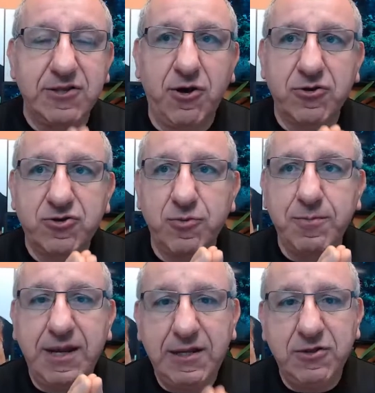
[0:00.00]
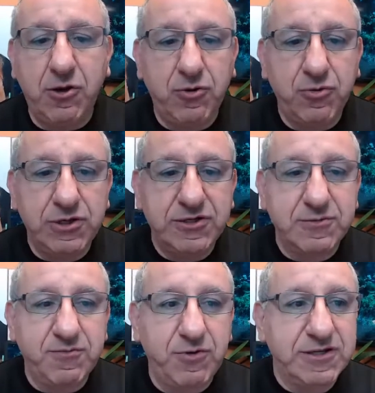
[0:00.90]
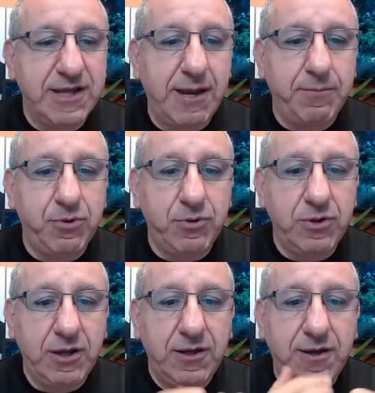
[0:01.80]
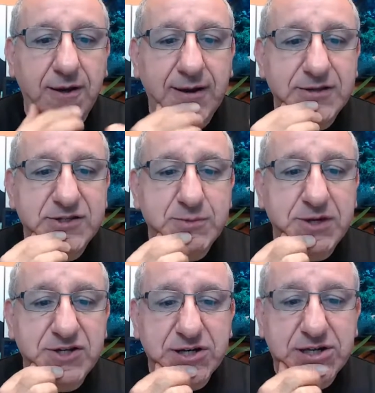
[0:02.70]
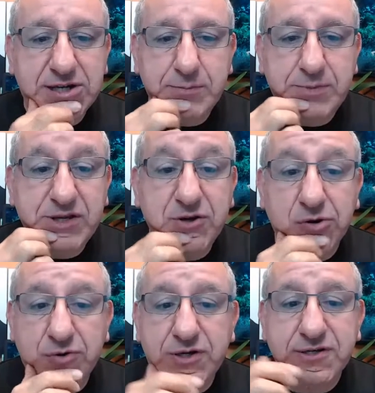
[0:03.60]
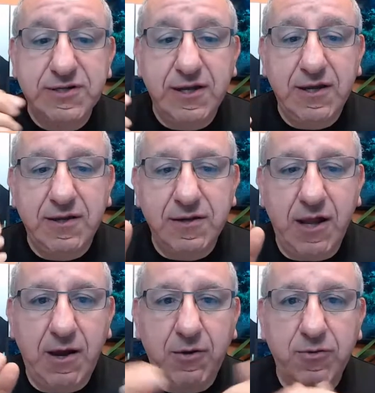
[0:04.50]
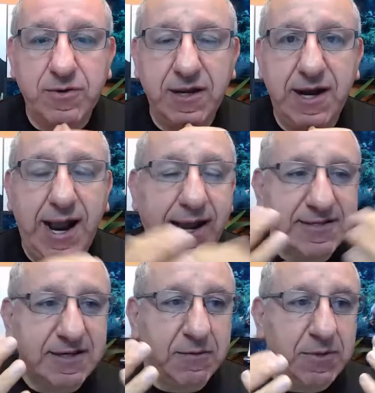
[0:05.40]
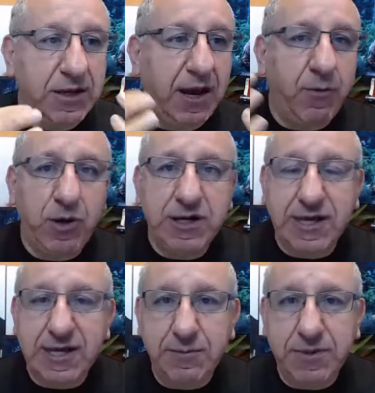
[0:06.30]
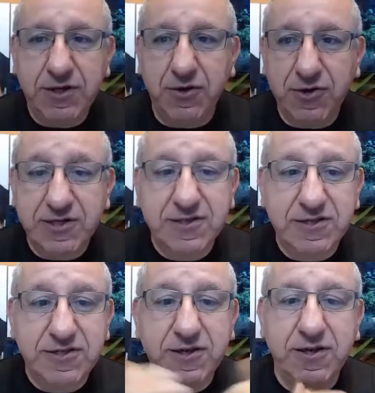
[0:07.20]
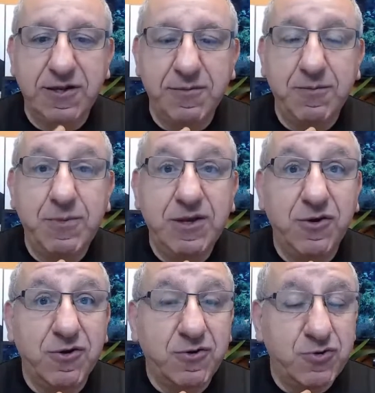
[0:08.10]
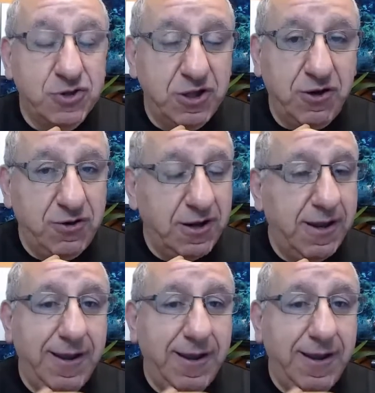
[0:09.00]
a dog. So many dog owners, for example, especially Beagle owners, now they're asking me, I want to get a Beagle. Is this Beagle good dog?